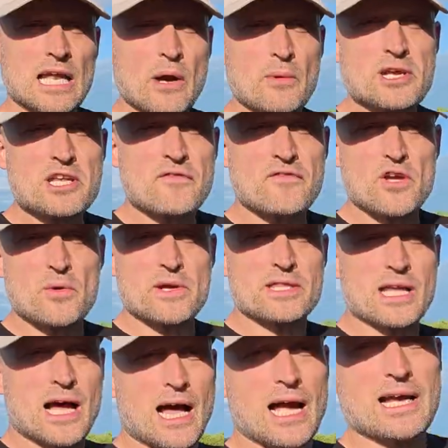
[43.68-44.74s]
Now when you're
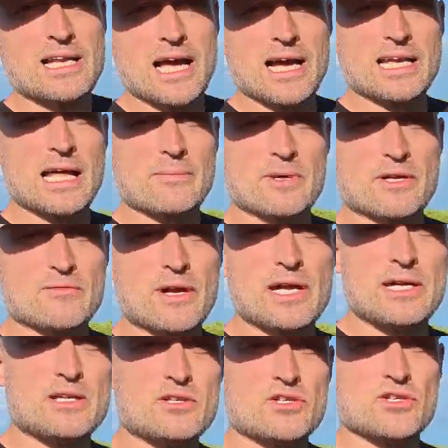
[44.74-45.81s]
viewing the high dynamic
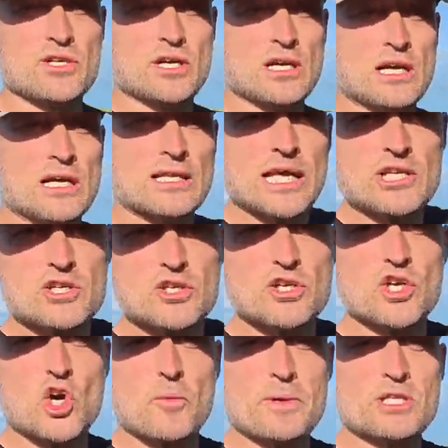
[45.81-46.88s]
range, that's going
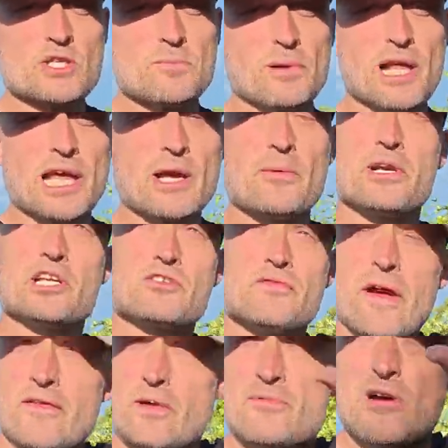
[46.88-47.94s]
to come into play when it's
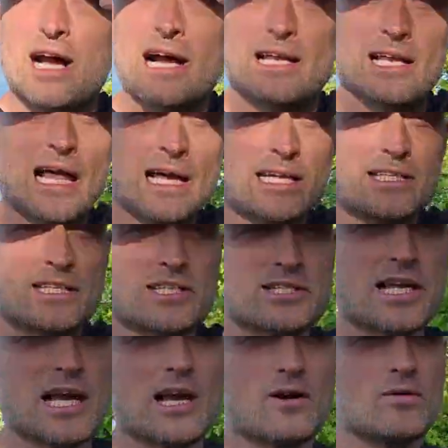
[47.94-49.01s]
very bright like it is
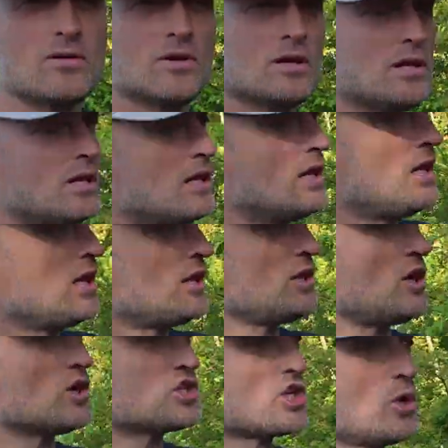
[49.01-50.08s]
now, and
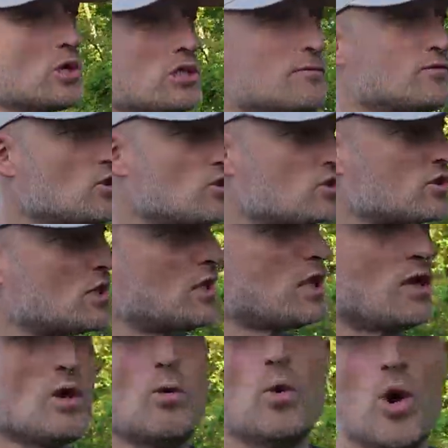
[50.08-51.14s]
also as I've just
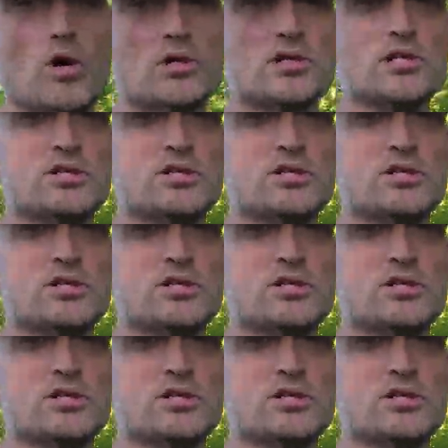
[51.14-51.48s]
walked